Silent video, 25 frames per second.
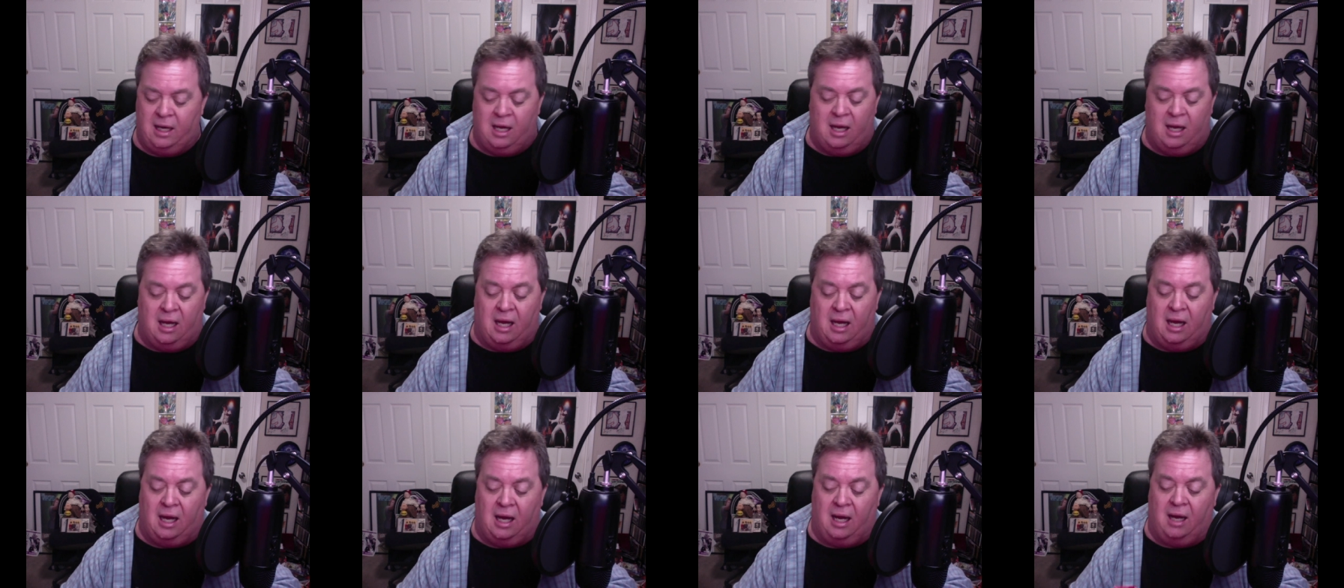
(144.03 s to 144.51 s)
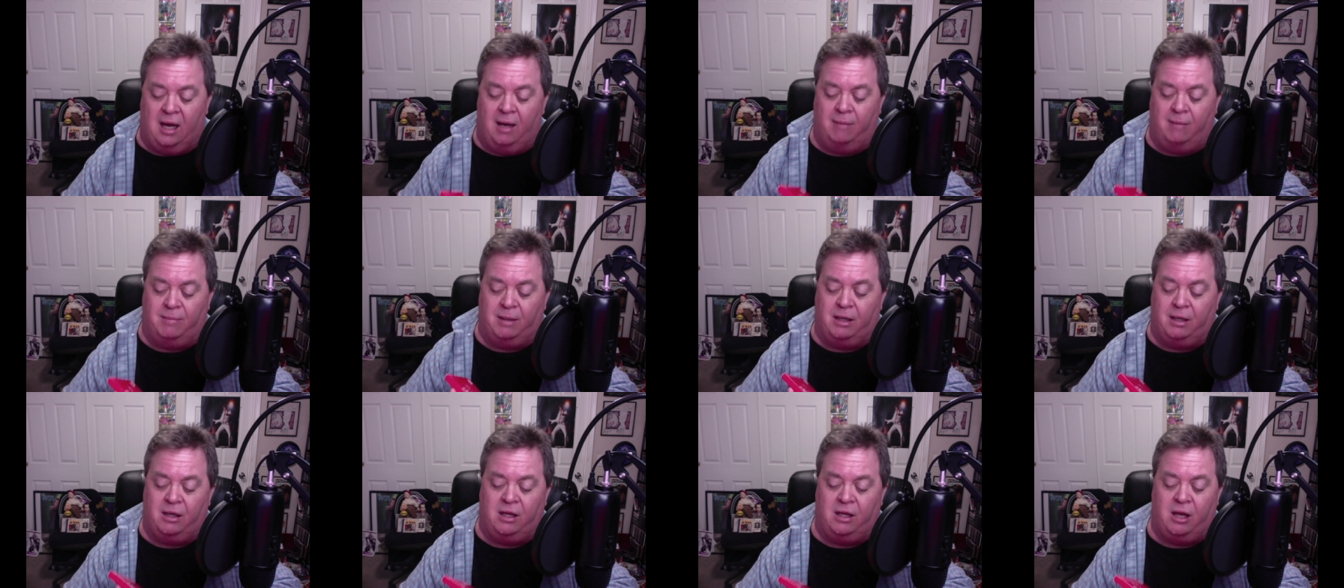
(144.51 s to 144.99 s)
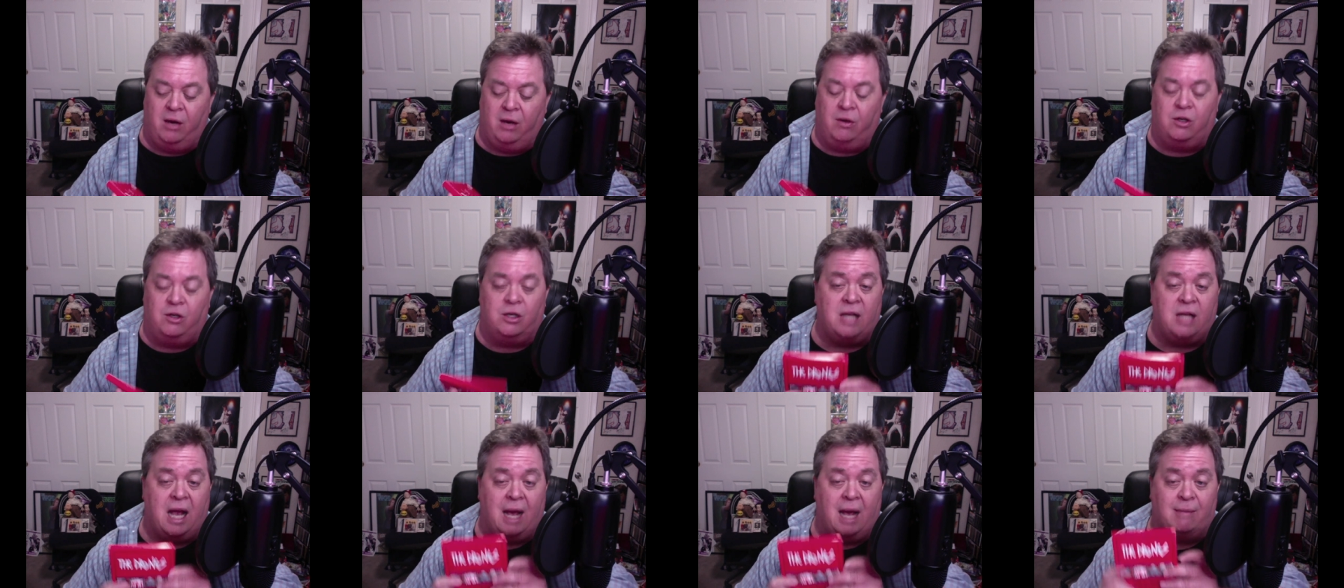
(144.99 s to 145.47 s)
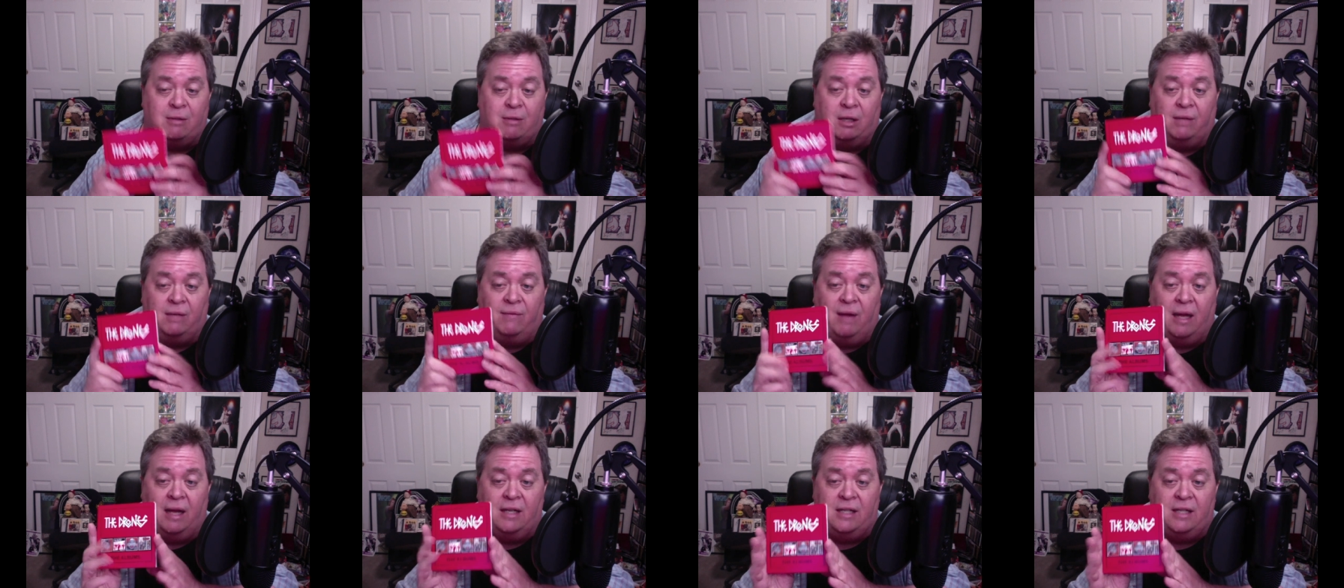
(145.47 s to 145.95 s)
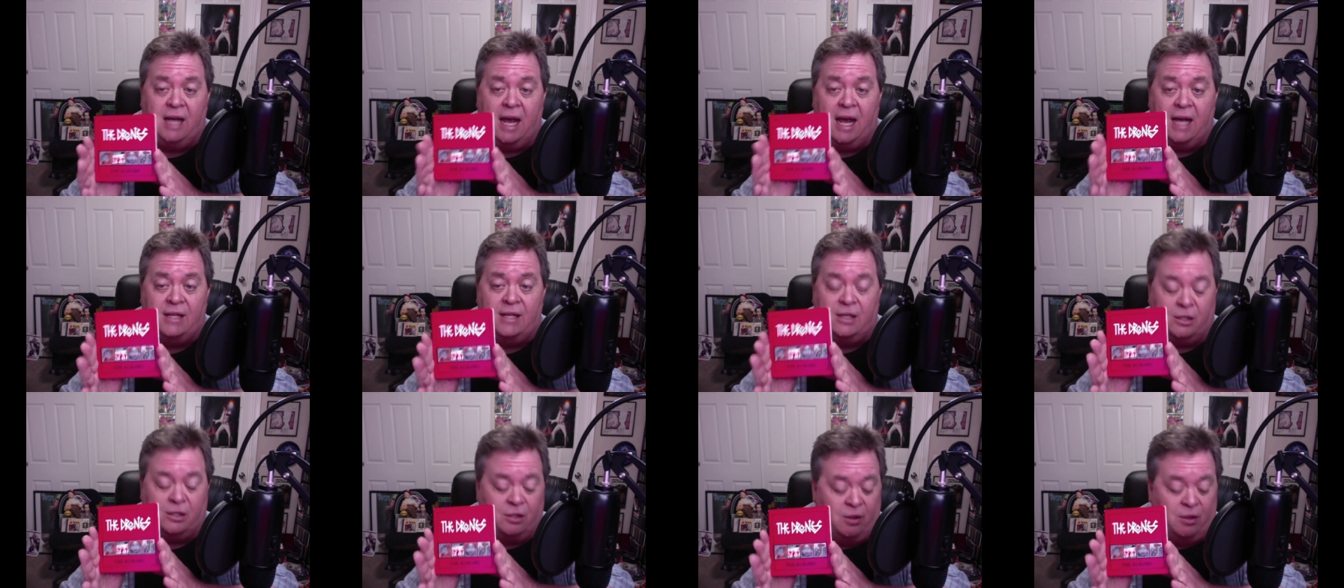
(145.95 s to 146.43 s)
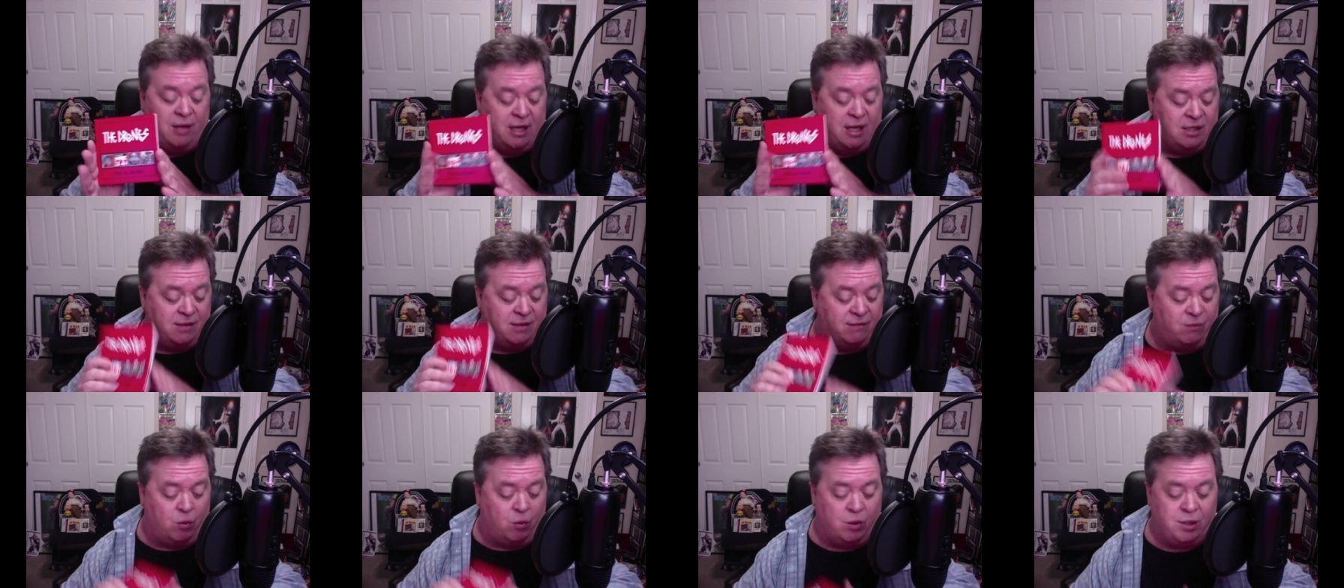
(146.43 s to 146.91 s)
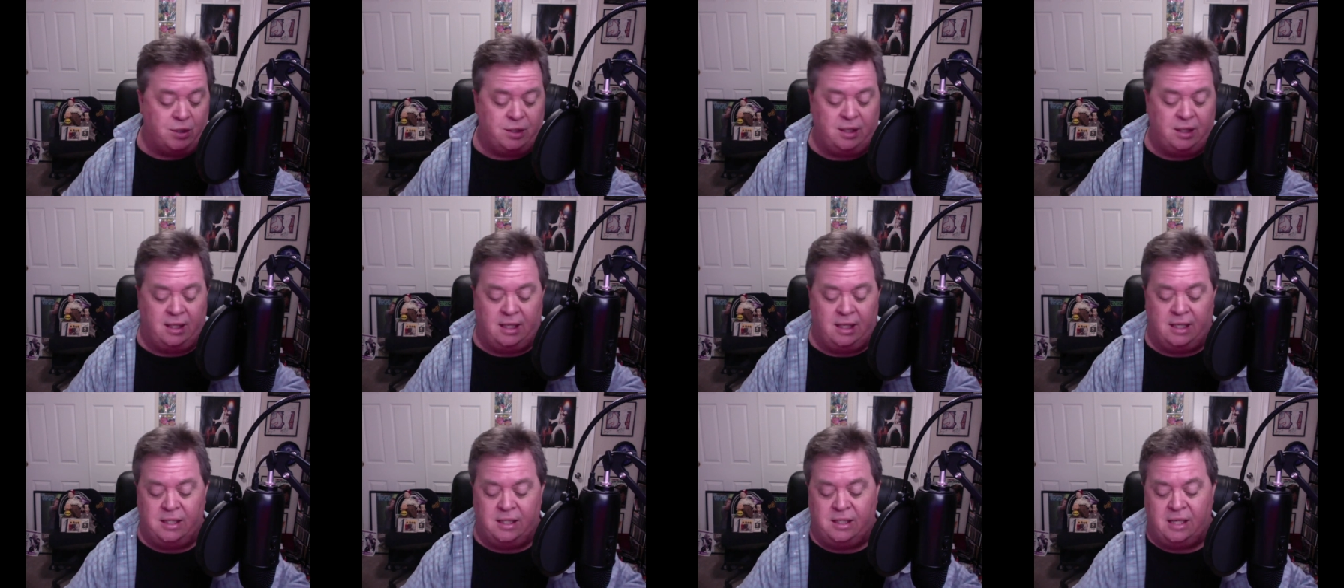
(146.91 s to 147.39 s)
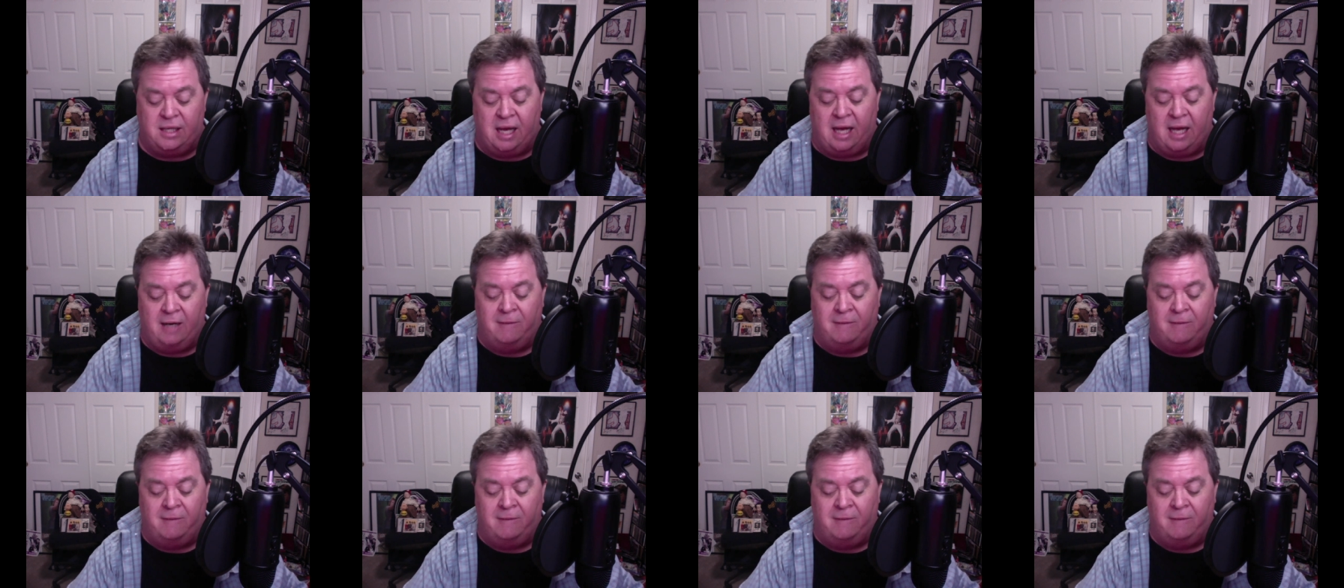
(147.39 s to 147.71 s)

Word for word: uh, but they're just absolutely fantastic. So that's a four CD set.